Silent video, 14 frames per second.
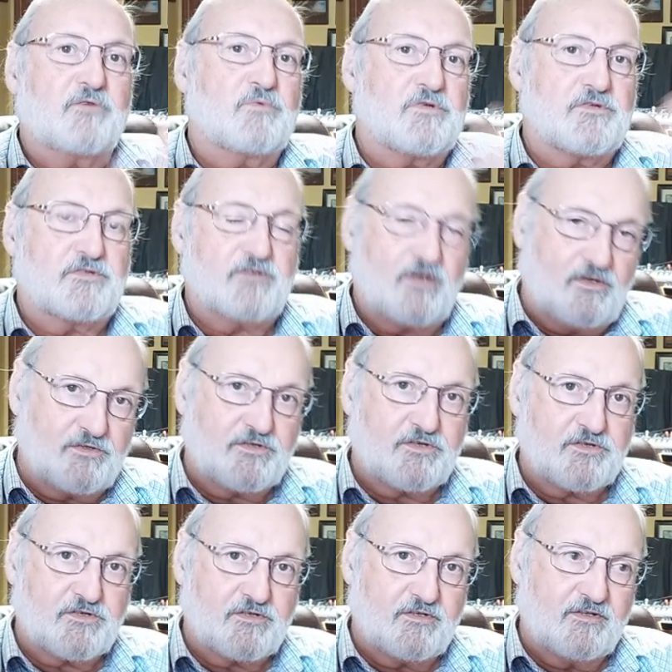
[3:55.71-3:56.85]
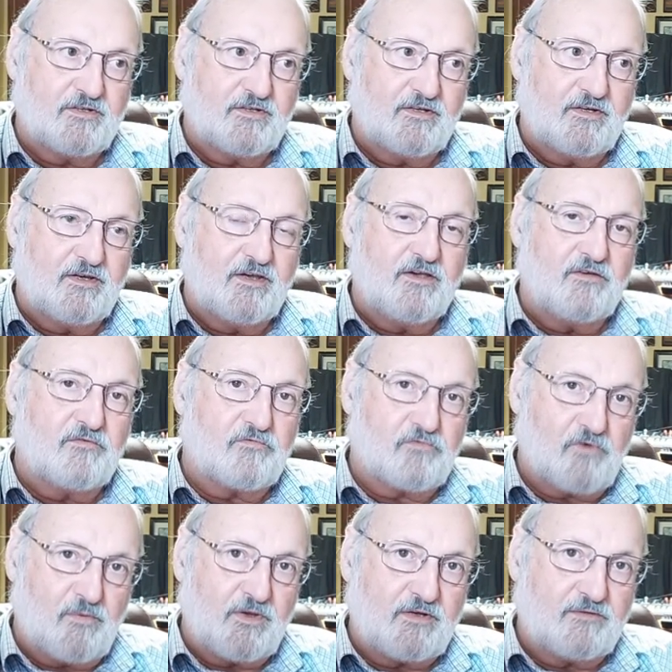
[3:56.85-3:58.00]
results
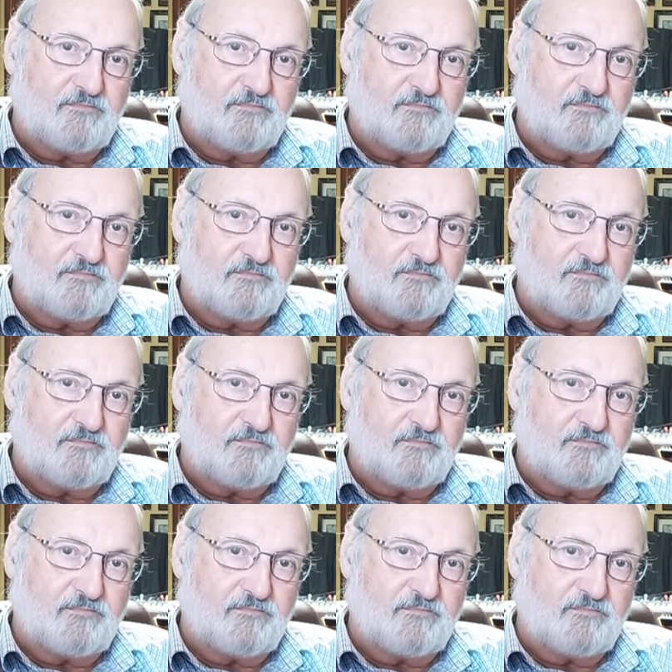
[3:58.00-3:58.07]
from it.